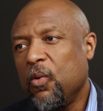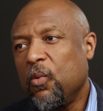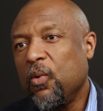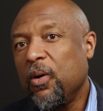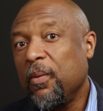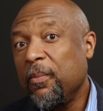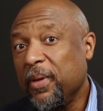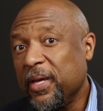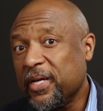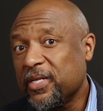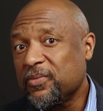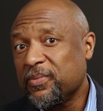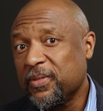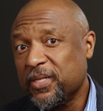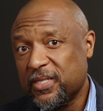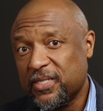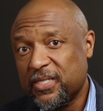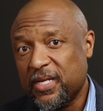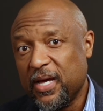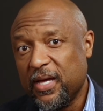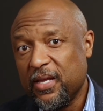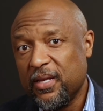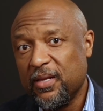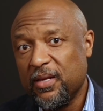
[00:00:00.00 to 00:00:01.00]
What makes me
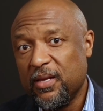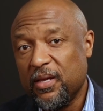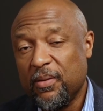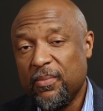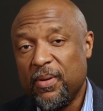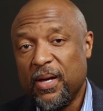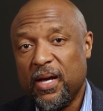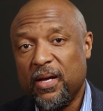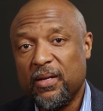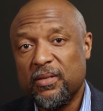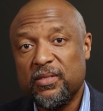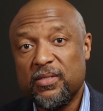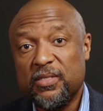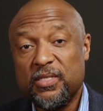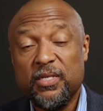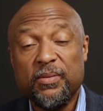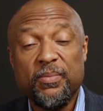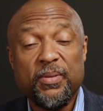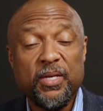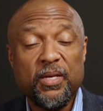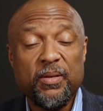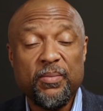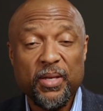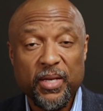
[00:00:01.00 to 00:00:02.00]
excited about
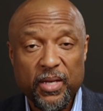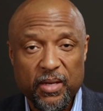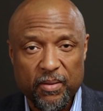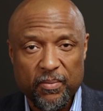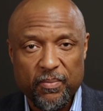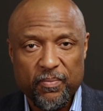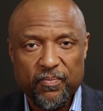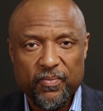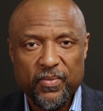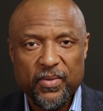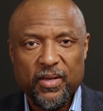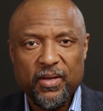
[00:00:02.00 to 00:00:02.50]
CBMM